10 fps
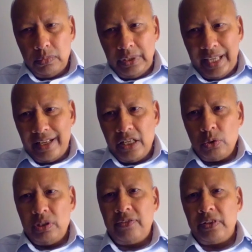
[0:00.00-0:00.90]
get into
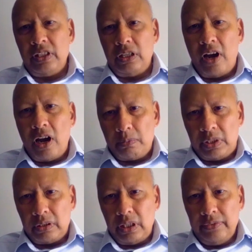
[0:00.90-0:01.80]
a different
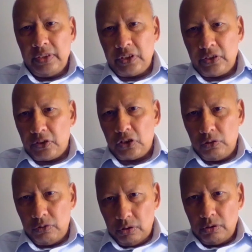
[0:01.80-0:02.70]
environment, even if it's for a
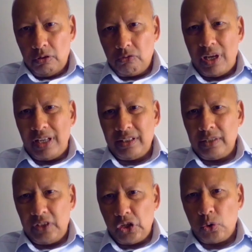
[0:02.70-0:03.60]

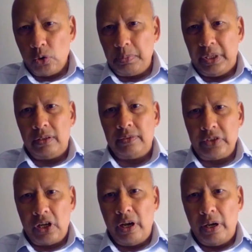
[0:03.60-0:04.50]
relatively short period of
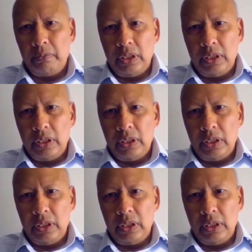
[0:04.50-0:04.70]
time.